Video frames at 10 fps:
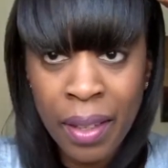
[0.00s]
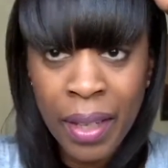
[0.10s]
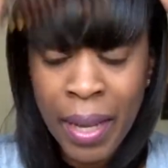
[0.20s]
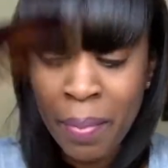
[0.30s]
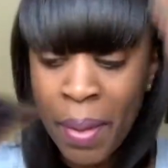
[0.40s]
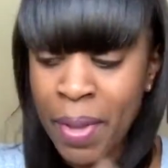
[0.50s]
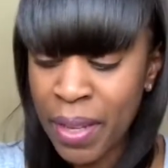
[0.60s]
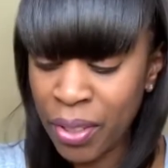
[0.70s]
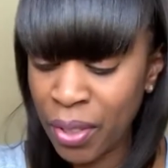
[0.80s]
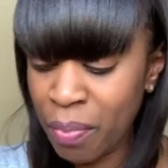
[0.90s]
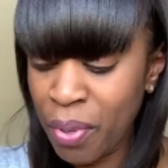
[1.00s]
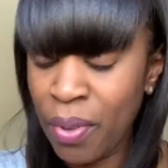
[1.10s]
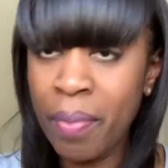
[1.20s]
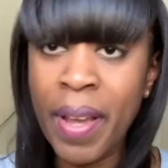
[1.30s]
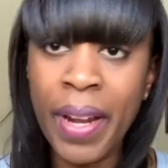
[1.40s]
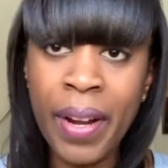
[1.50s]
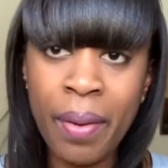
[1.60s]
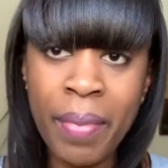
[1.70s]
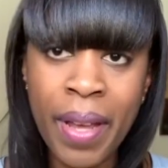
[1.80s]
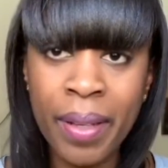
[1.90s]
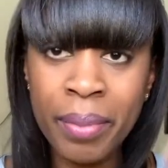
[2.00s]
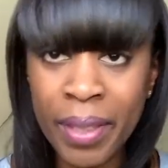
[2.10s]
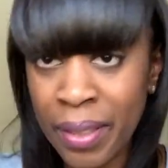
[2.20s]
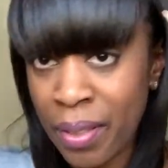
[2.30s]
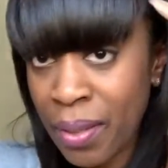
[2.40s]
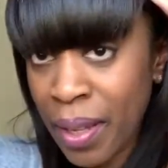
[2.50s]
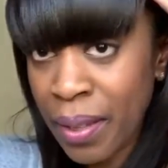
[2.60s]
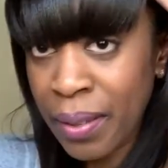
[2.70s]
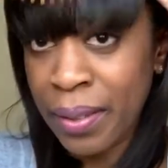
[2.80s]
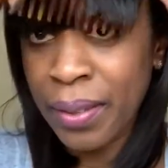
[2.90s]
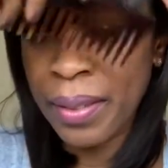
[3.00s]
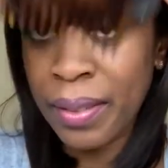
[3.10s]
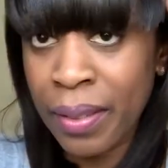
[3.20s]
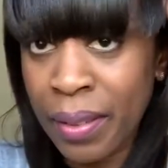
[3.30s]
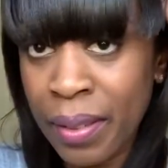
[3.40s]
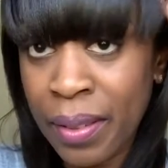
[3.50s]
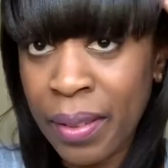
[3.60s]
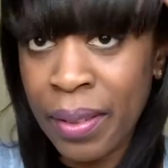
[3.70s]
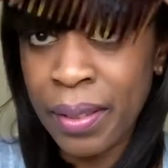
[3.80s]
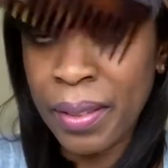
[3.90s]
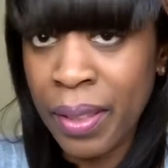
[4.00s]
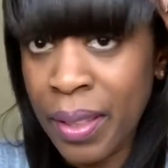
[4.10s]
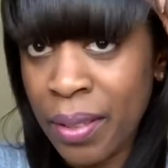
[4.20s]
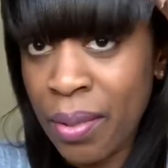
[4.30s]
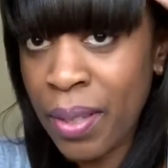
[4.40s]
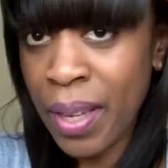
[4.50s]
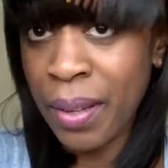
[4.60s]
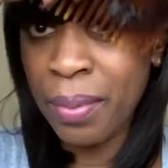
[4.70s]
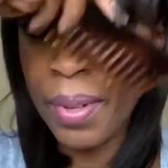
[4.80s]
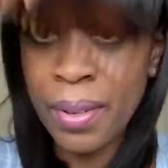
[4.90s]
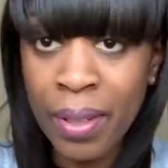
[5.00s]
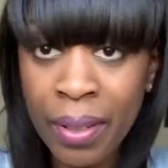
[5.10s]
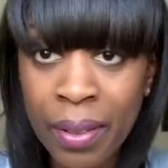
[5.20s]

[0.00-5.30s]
And maybe I should have pulled my hair back, but it's okay. It's okay, we're gonna,